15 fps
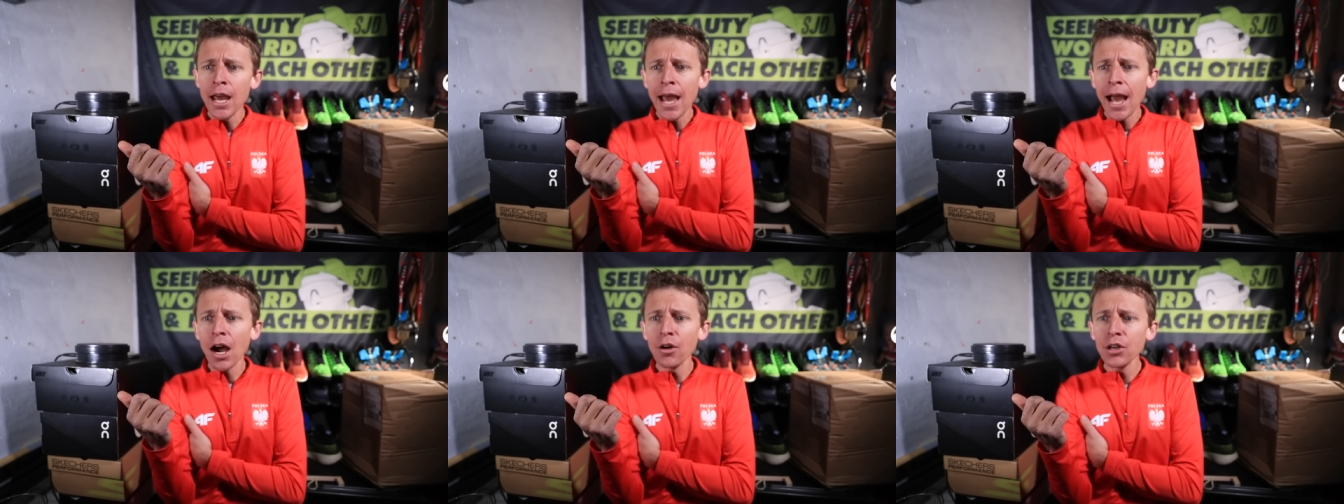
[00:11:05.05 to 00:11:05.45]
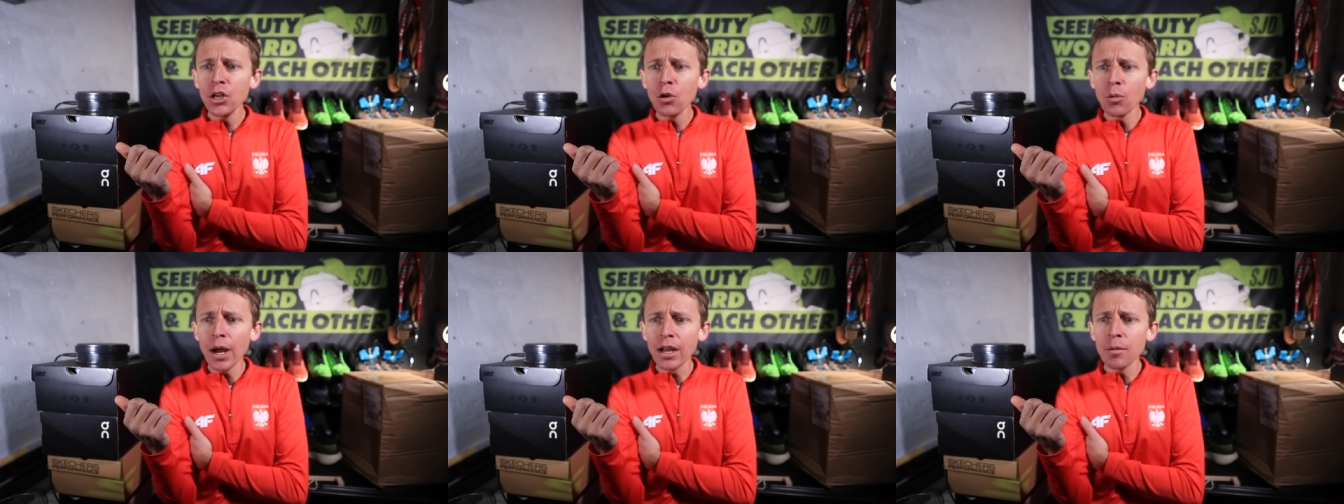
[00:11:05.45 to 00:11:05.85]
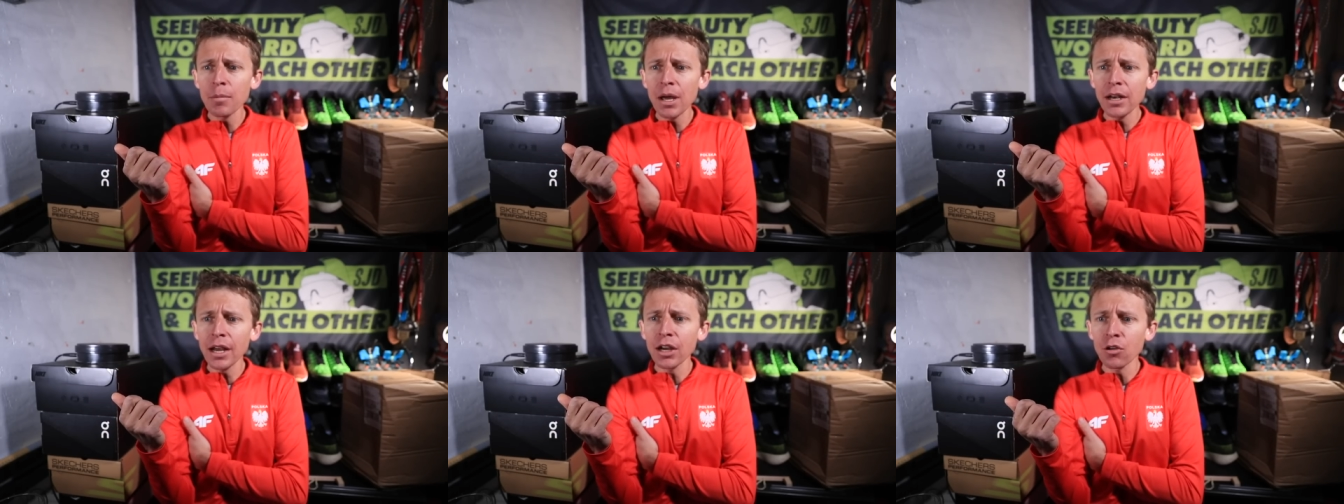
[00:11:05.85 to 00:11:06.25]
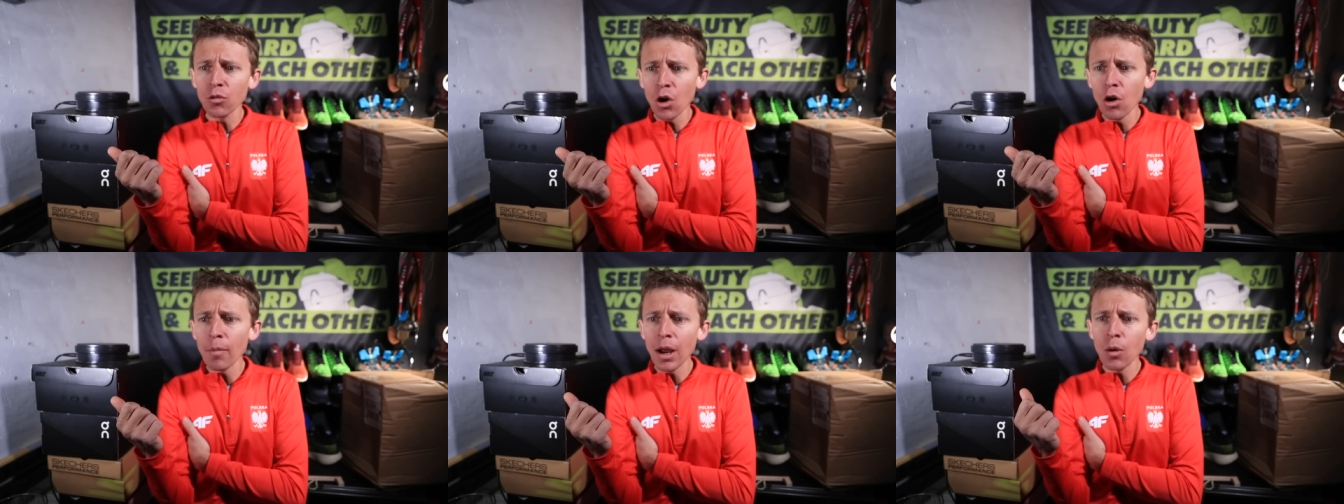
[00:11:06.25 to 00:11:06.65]
How do you recommend I
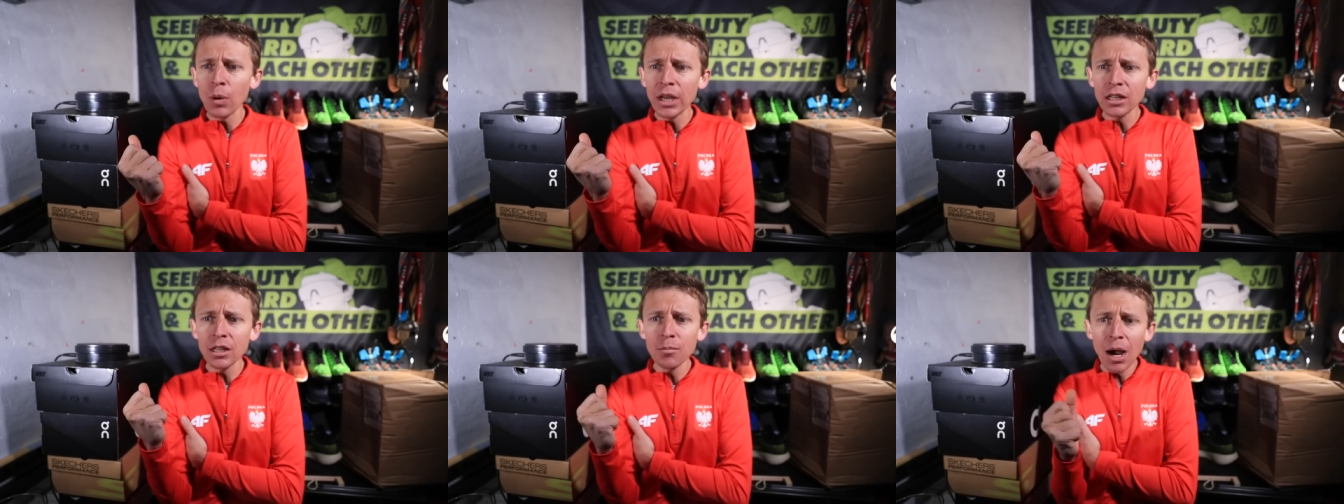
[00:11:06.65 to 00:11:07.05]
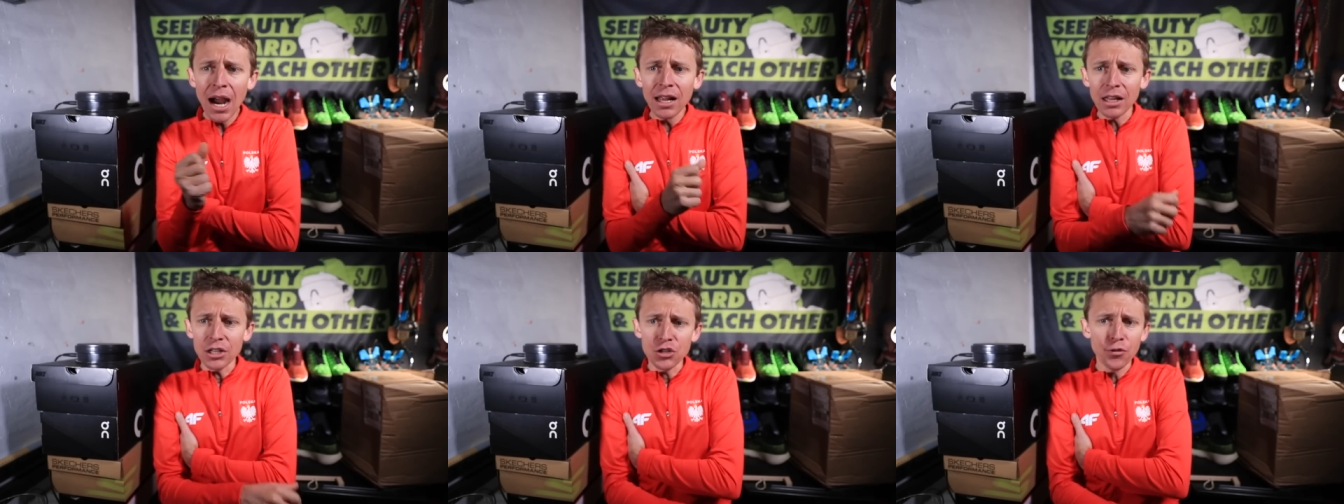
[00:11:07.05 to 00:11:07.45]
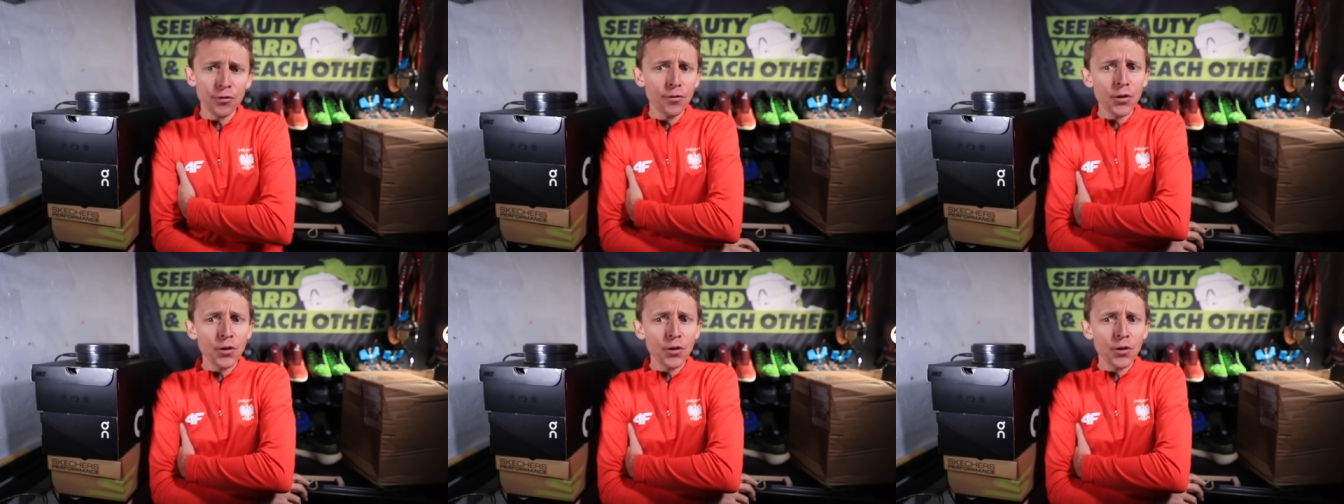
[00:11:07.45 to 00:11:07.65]
grow my weekly mileage?